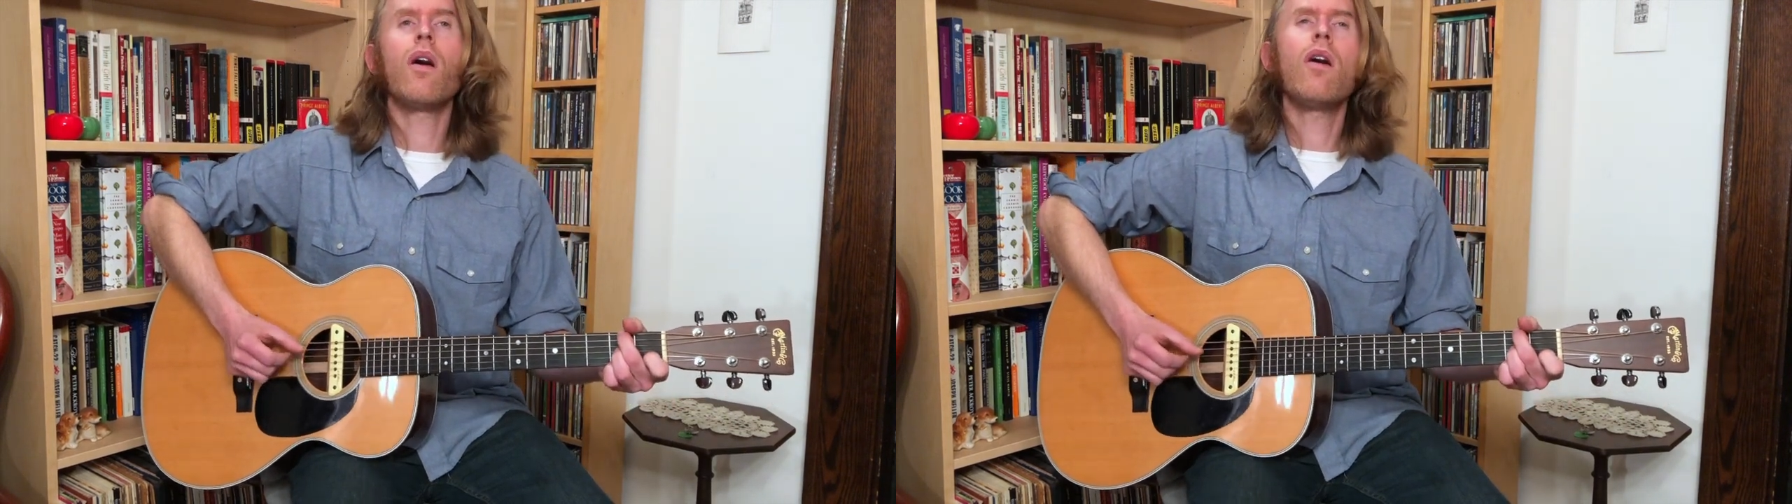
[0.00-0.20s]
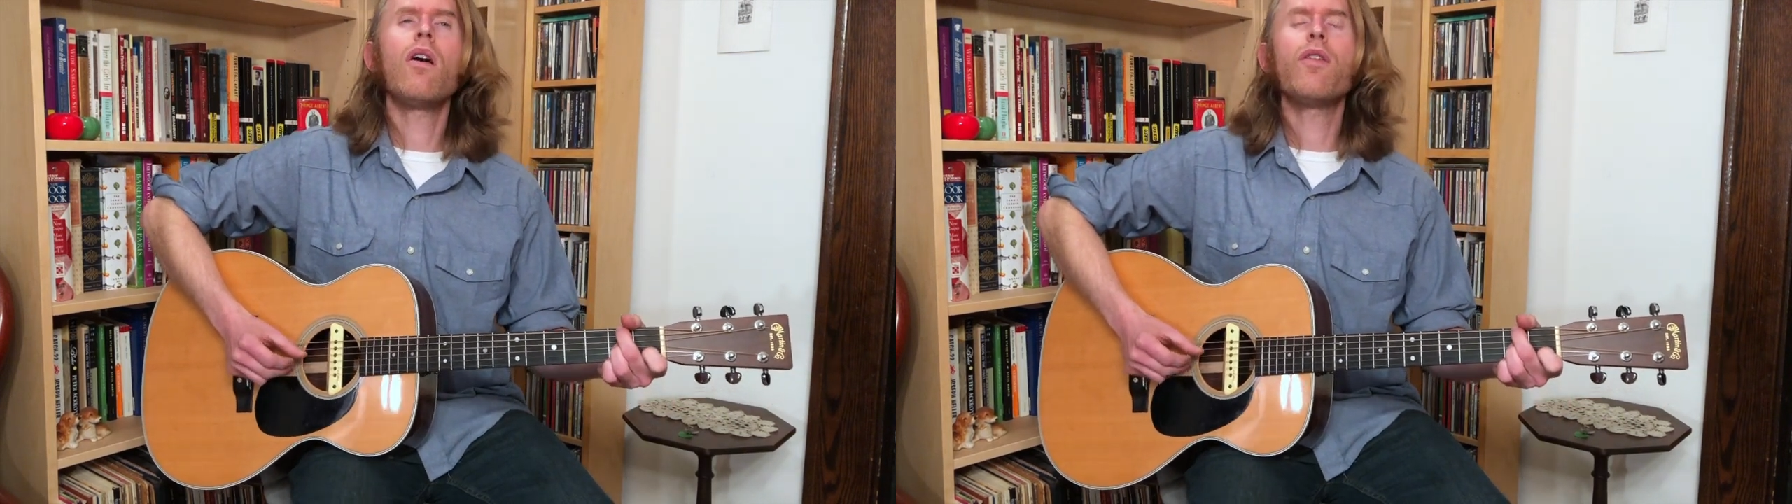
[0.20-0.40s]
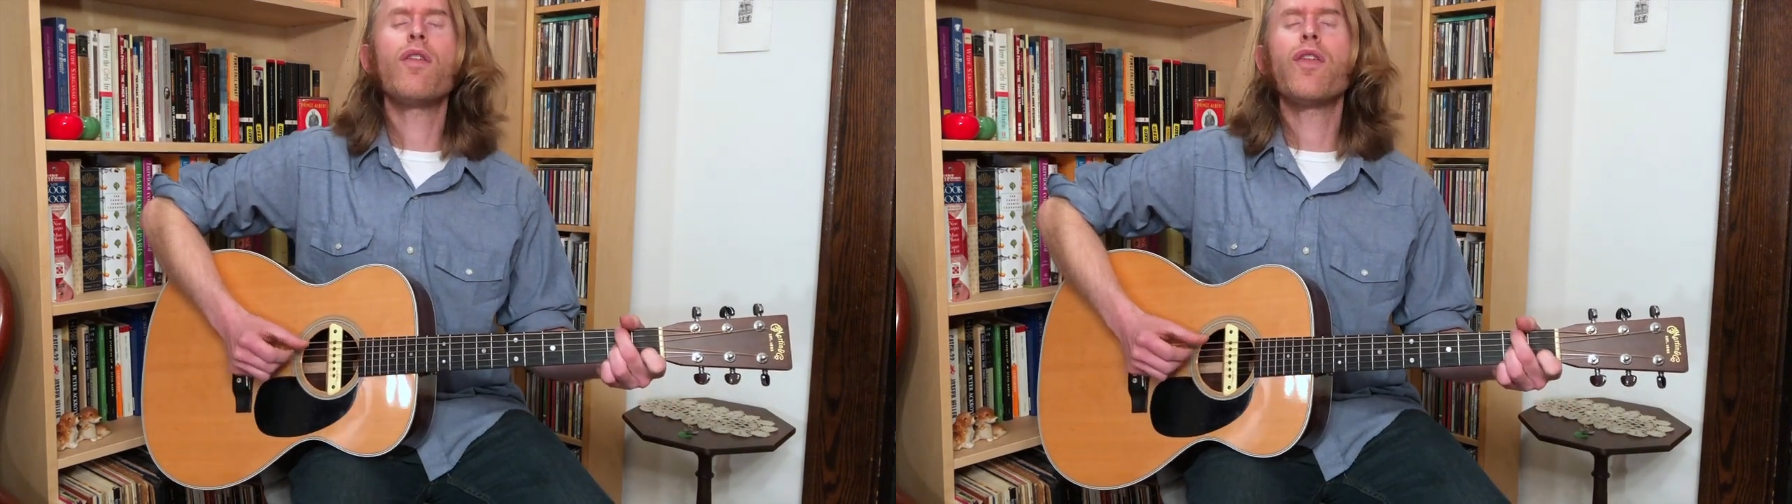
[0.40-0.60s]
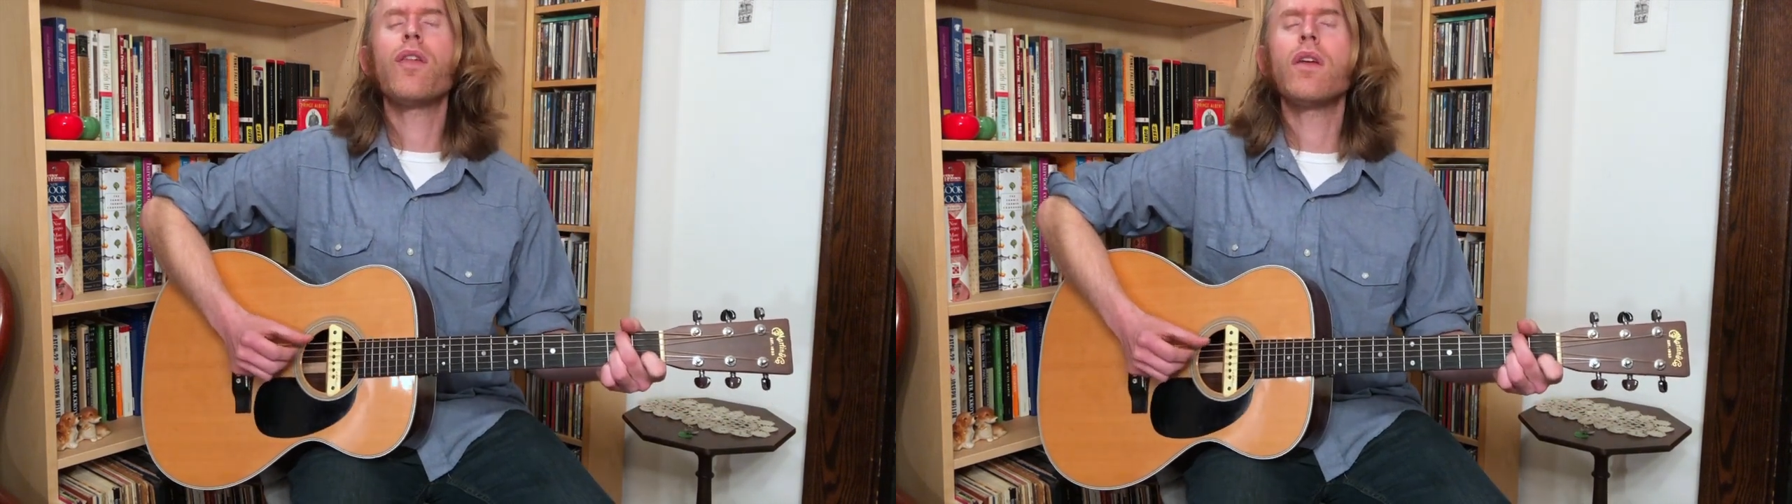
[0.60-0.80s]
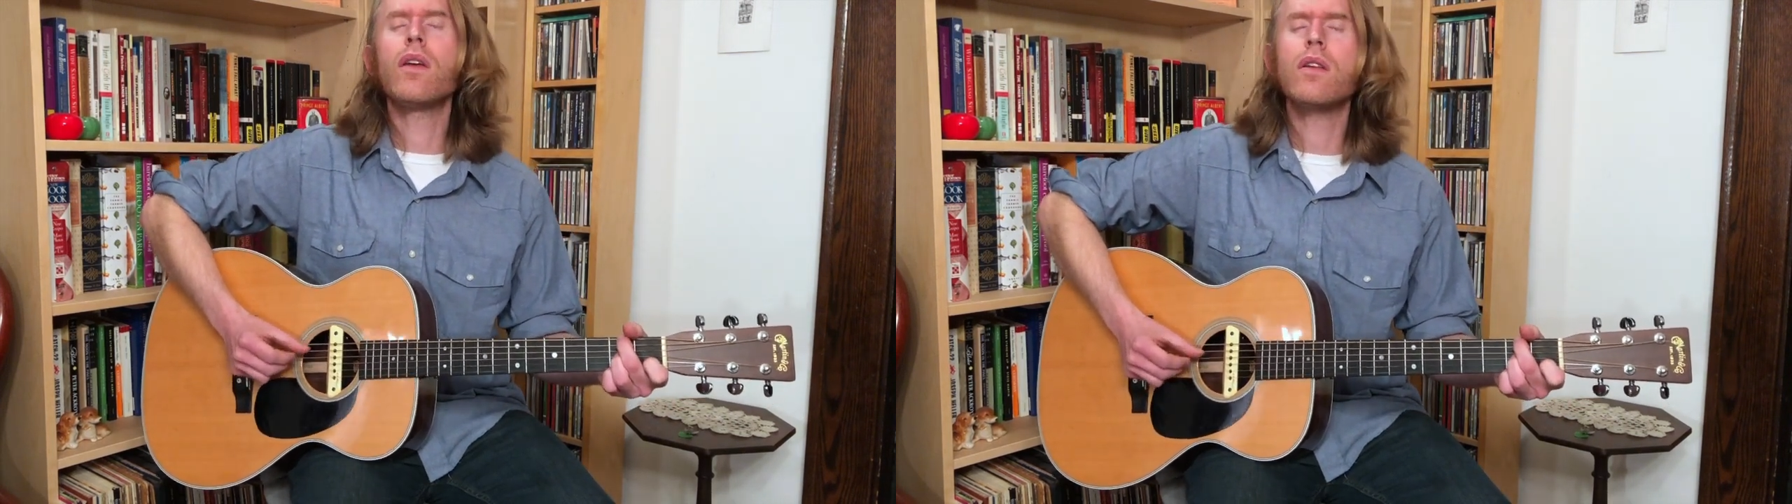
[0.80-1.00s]
all the
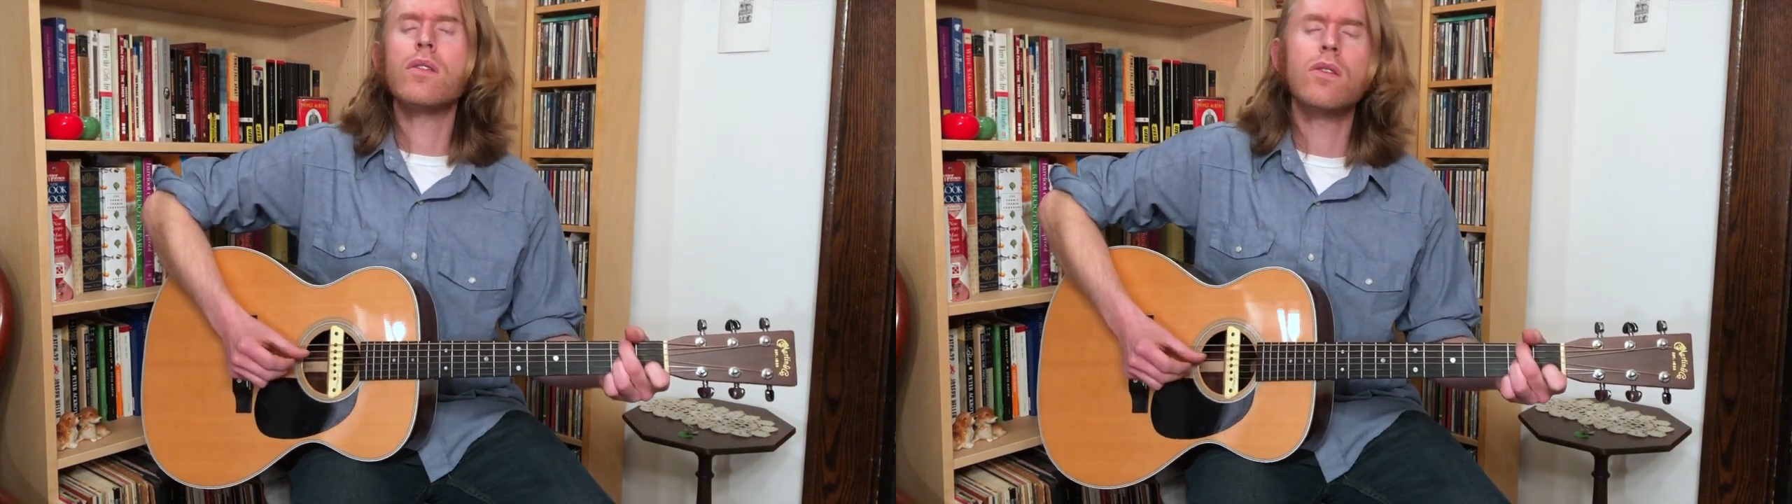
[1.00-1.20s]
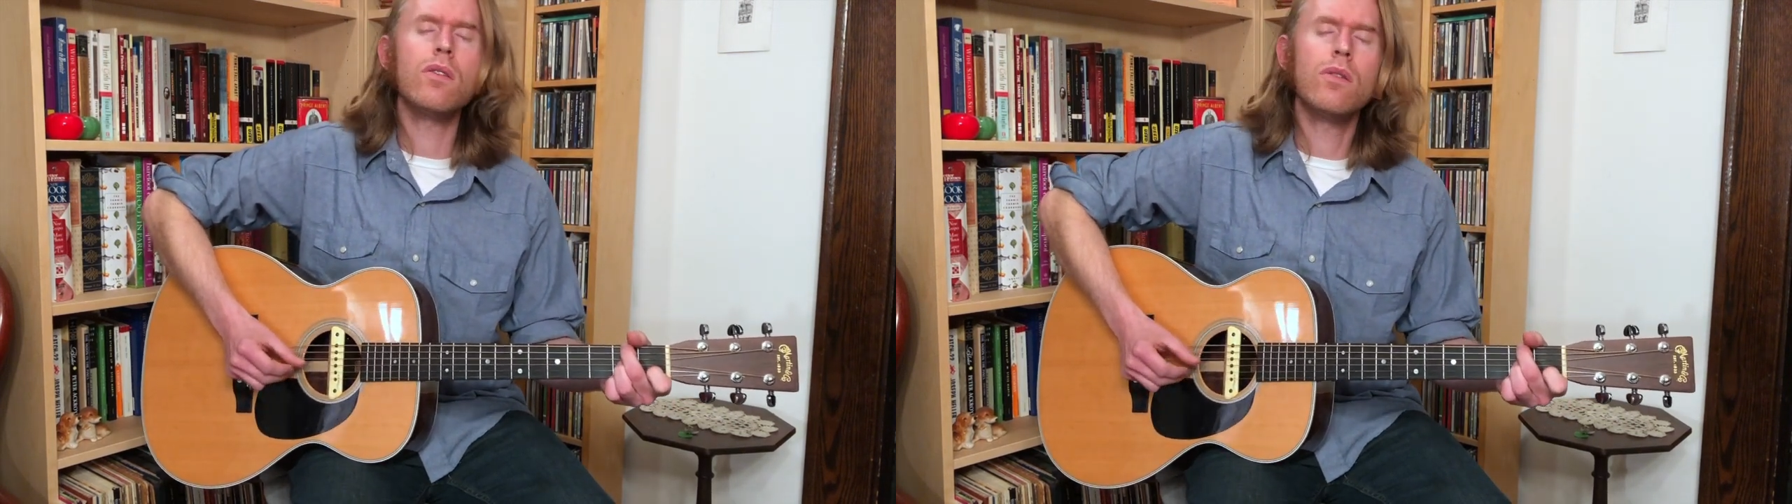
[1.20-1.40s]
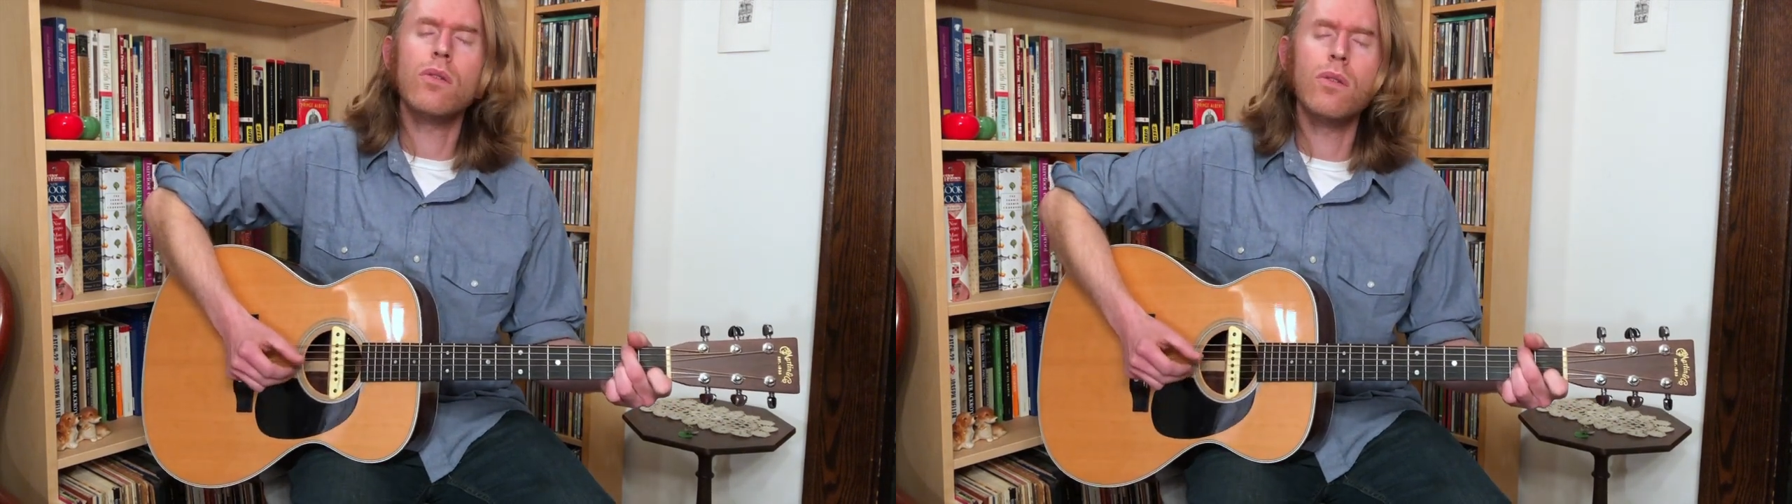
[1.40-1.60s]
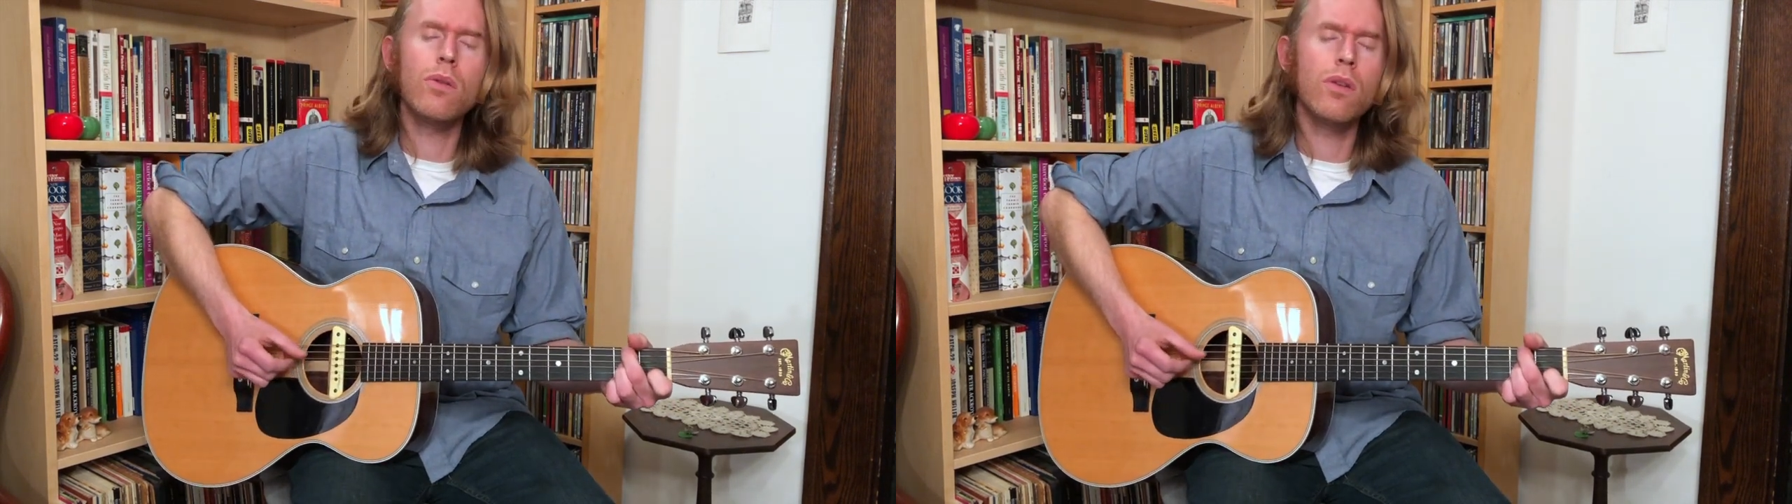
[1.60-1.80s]
things you